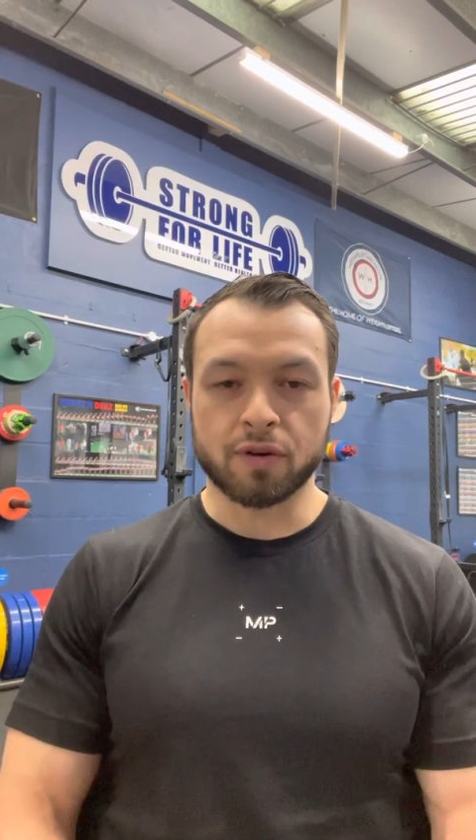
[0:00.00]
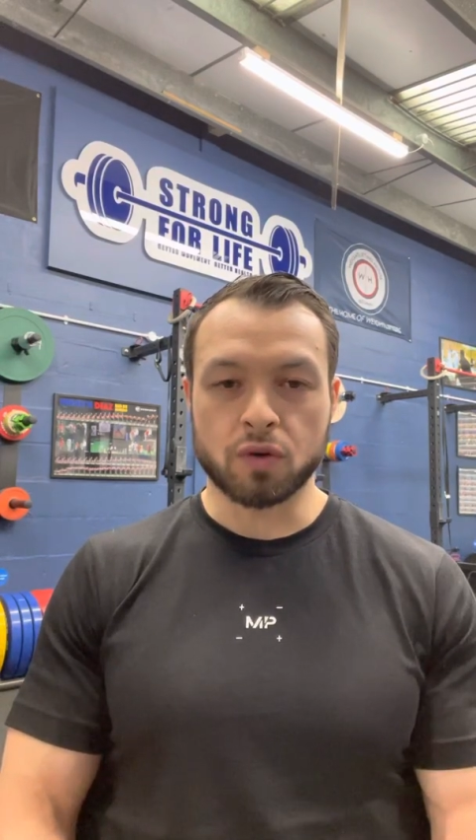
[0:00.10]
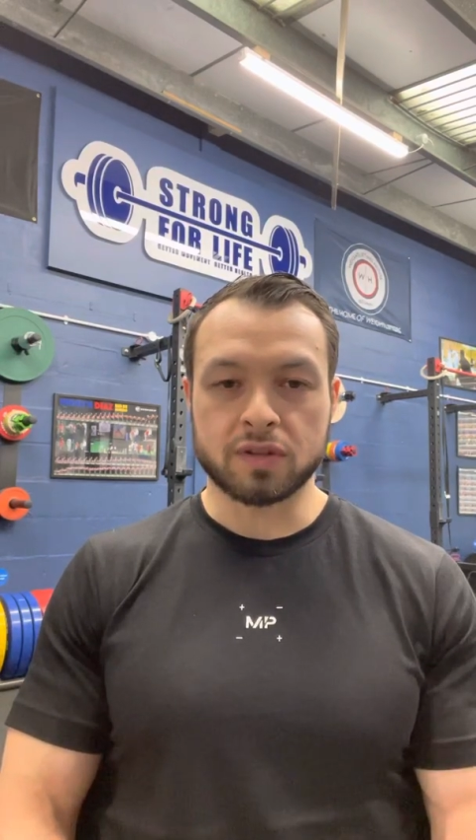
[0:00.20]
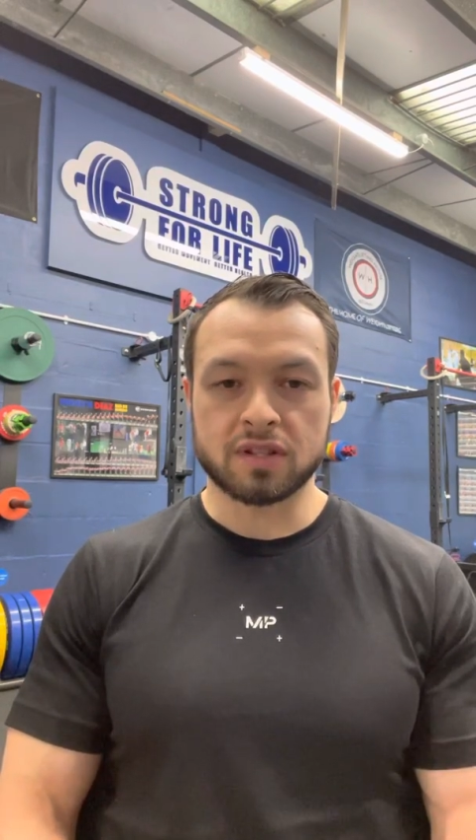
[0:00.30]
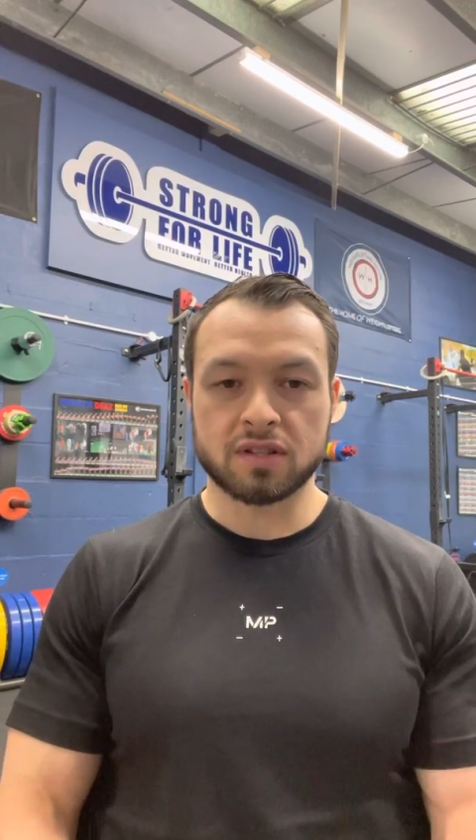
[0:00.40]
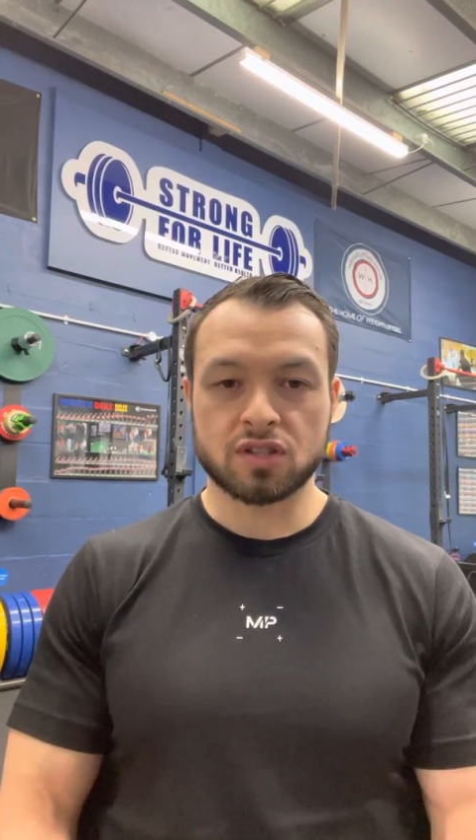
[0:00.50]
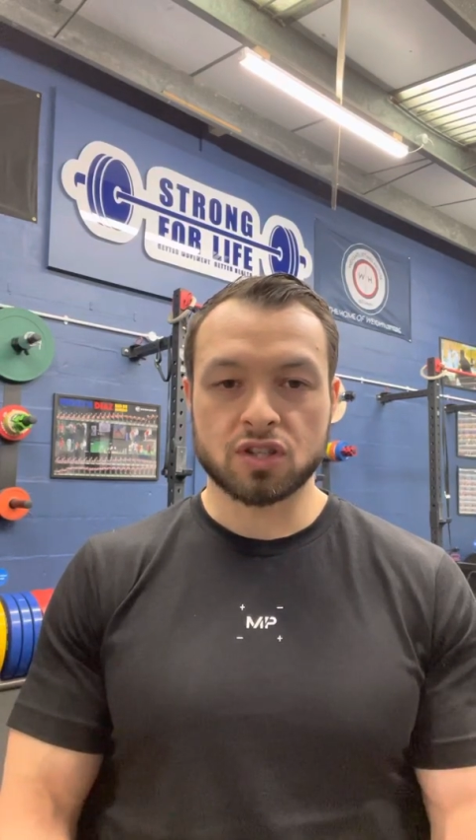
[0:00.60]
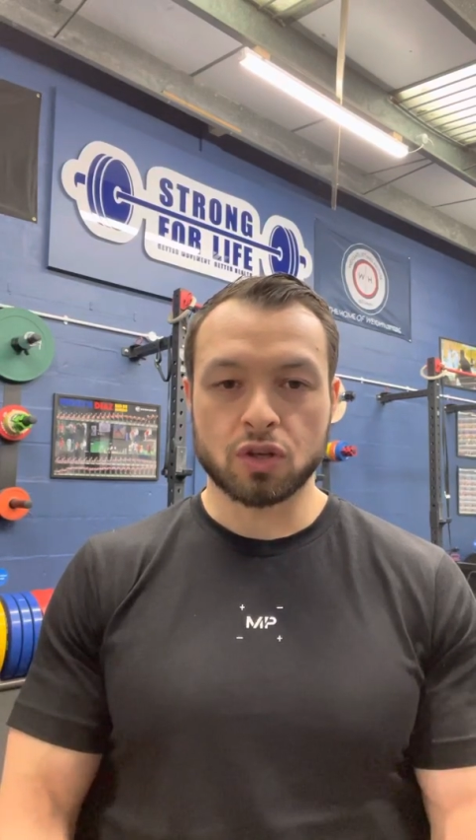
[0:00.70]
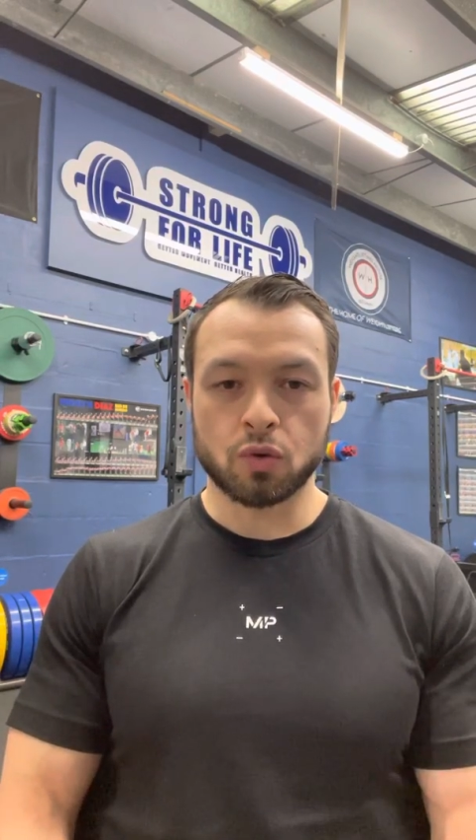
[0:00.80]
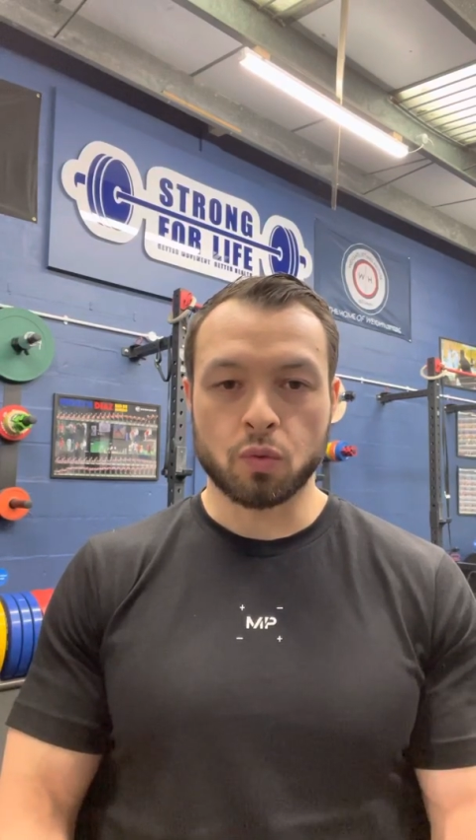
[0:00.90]
forward
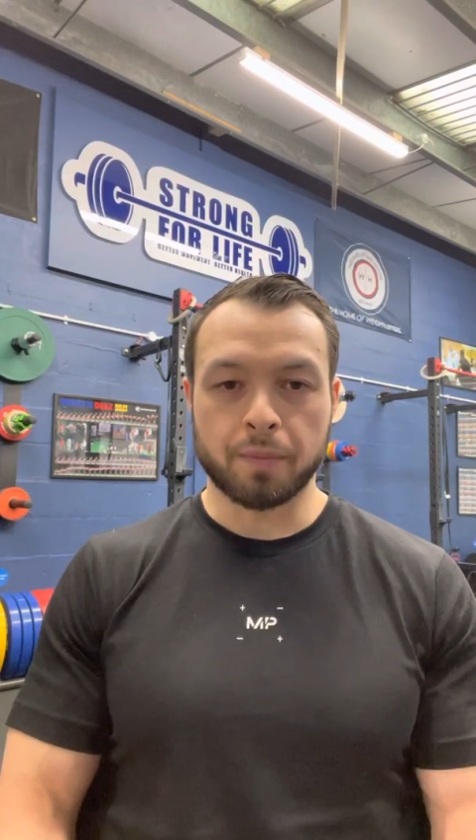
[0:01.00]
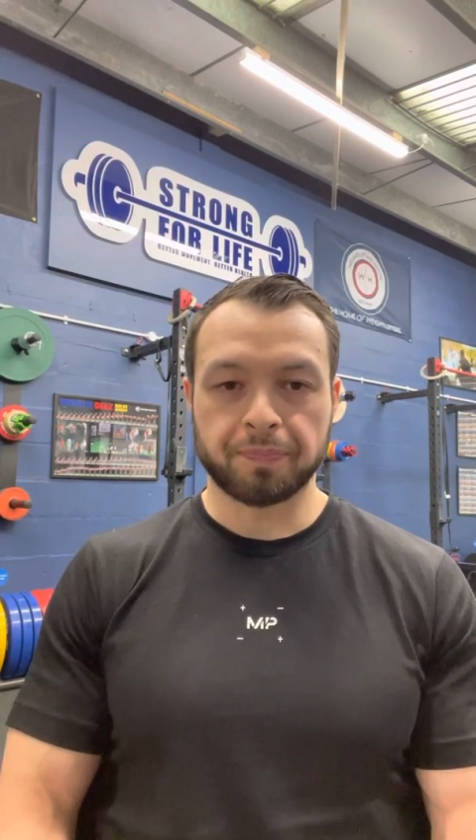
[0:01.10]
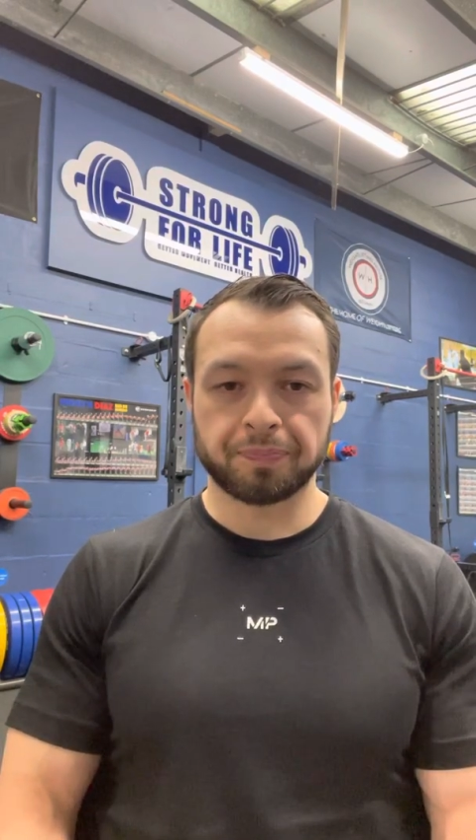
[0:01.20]
to